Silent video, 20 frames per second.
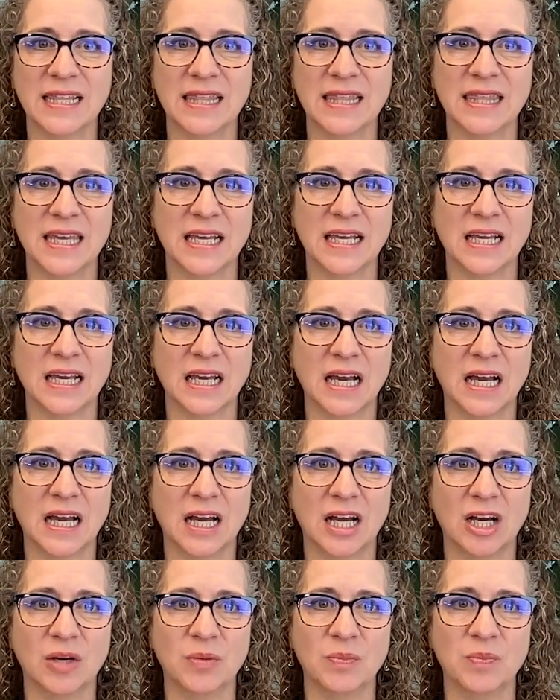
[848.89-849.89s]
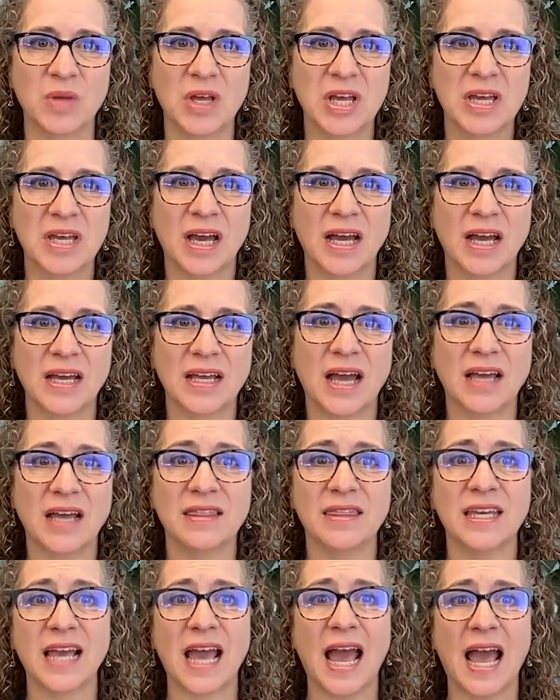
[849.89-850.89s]
I think
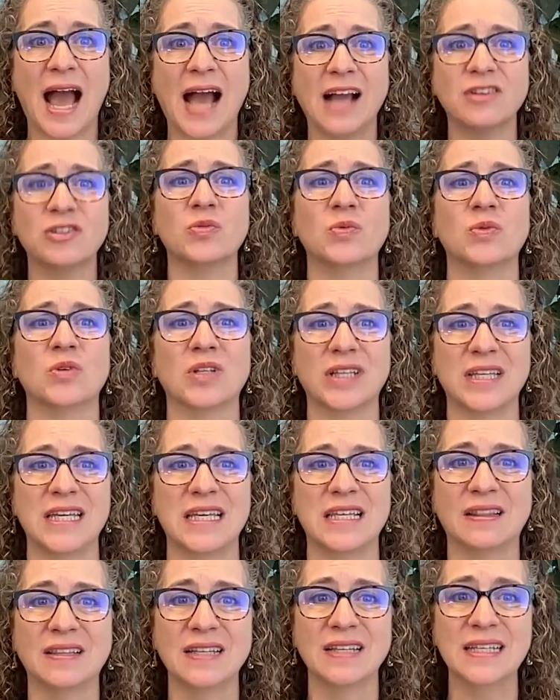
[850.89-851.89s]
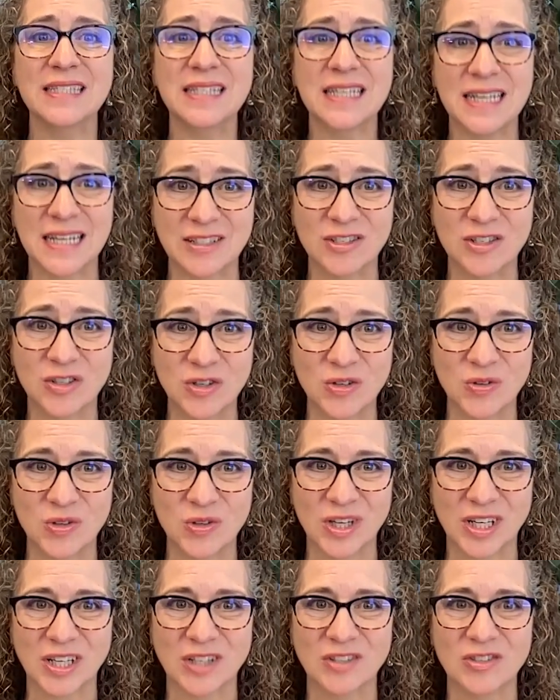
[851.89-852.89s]
actually listening to
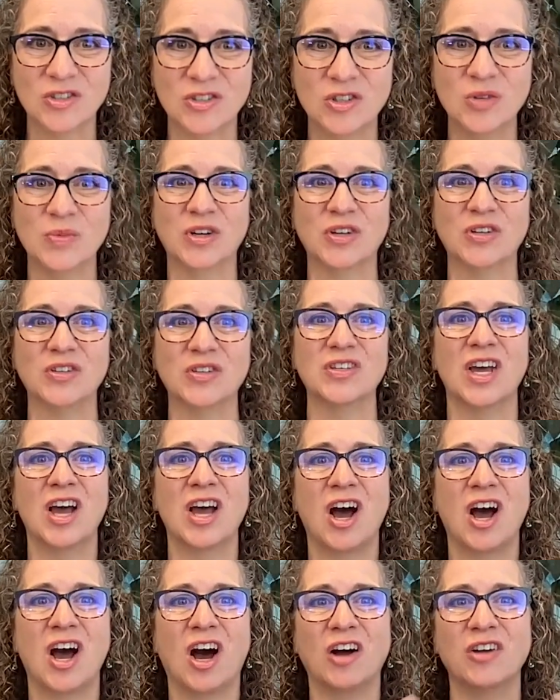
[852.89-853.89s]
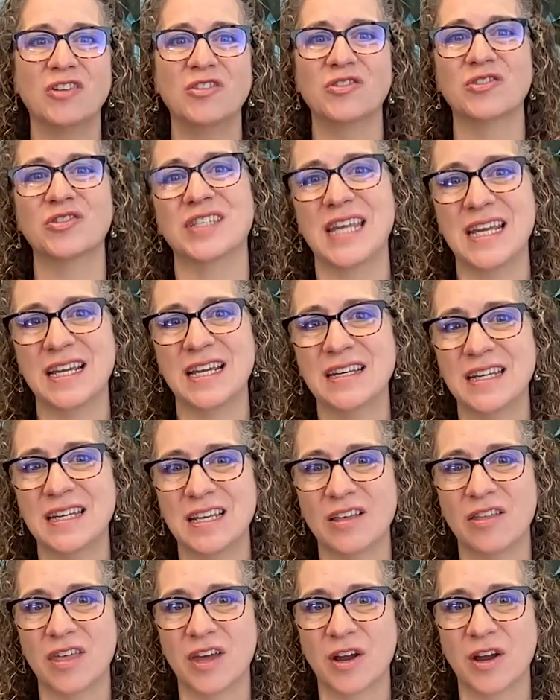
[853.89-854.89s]
the consumers,
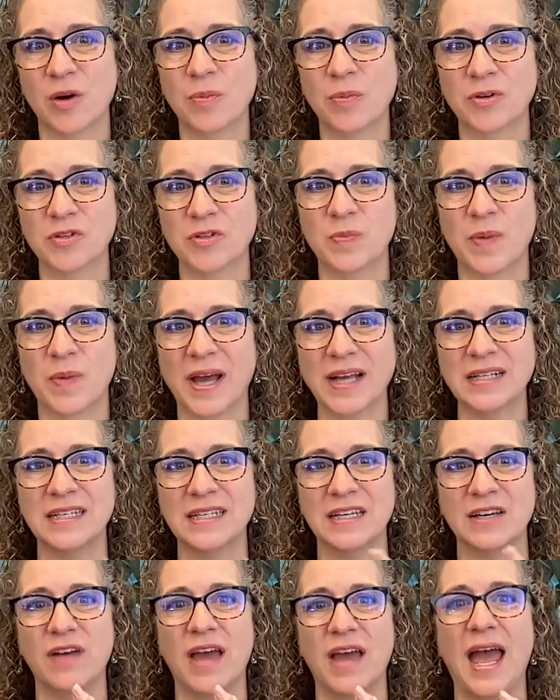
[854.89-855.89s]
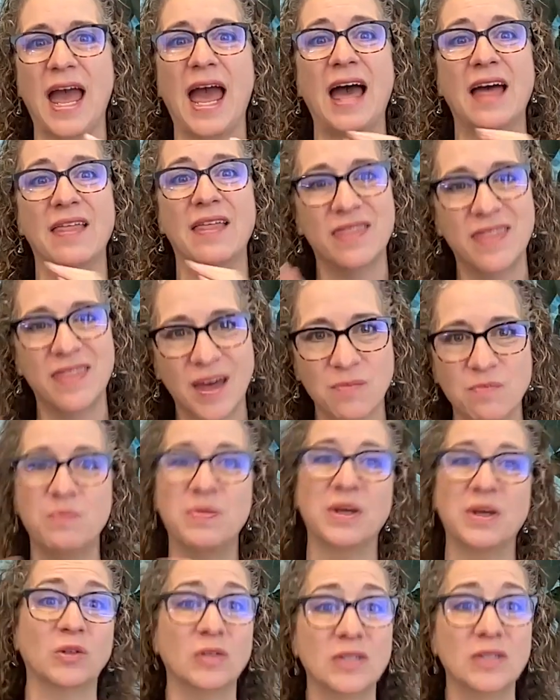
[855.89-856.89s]
understanding their perspective, and then
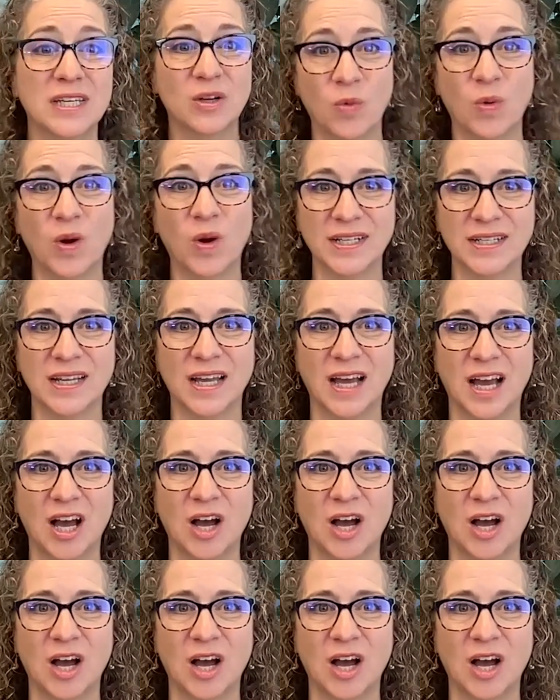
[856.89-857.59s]
building what